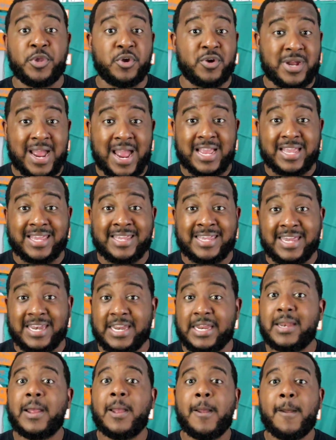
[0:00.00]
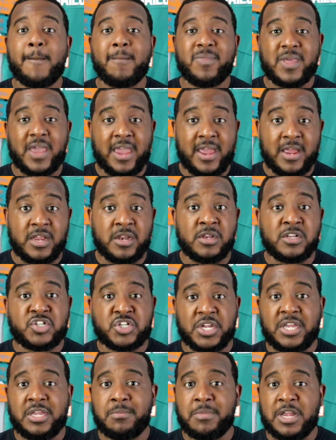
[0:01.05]
your guy can get it, and
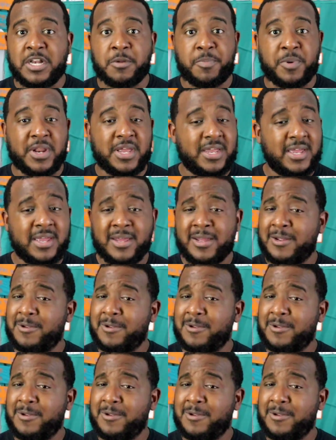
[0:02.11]
Shaheen made the play.